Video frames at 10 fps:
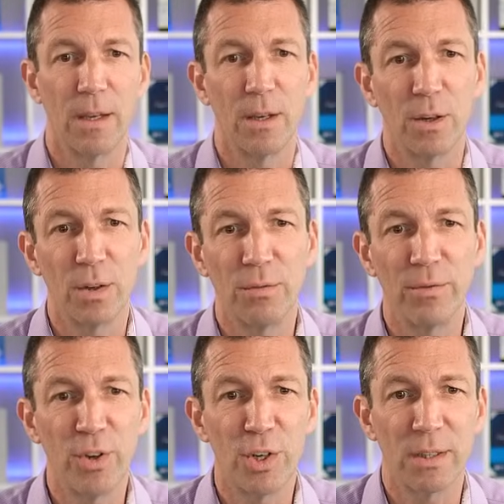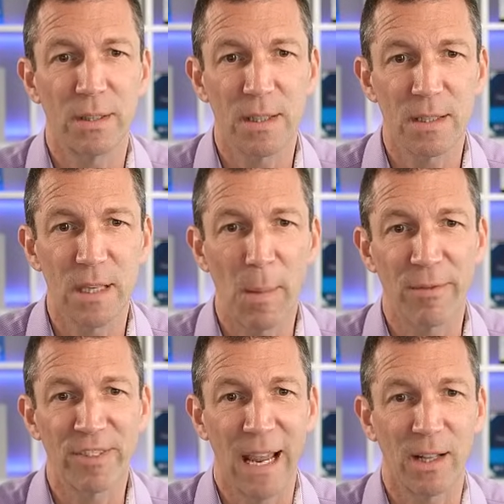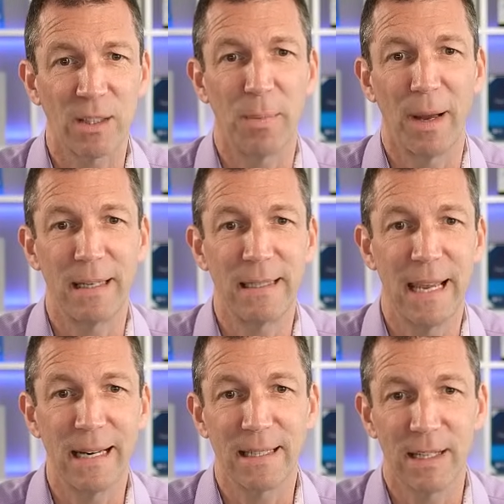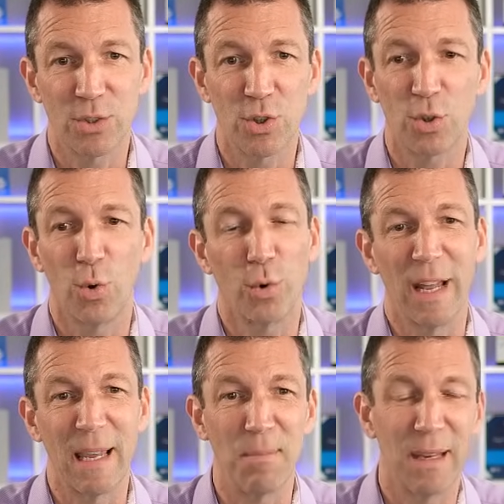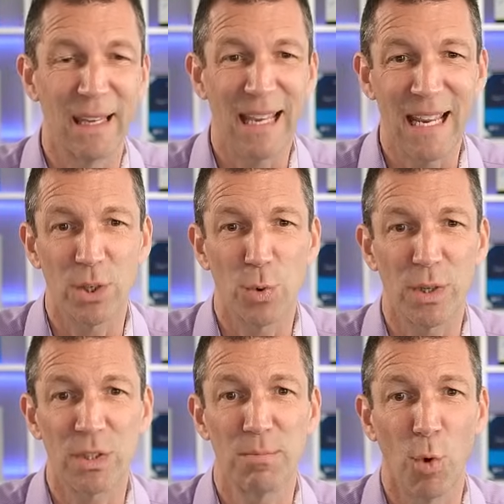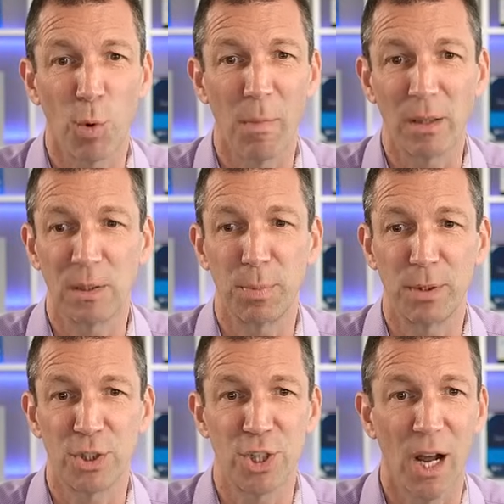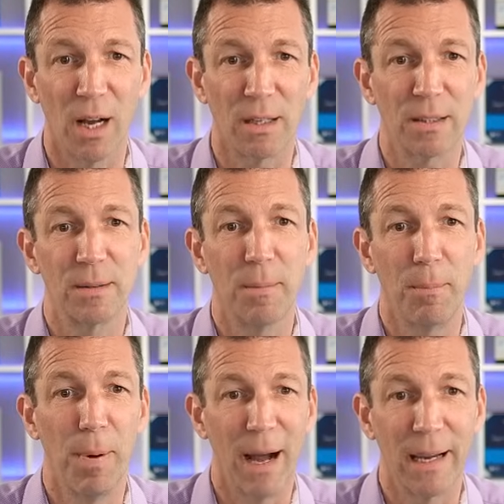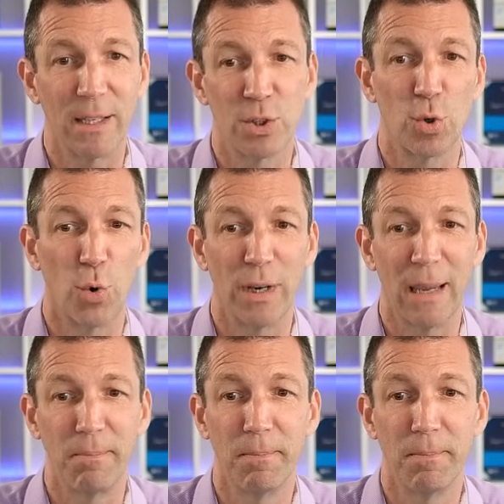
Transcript: Convert the sum of sales by date and store name into a small multiples chart by store name.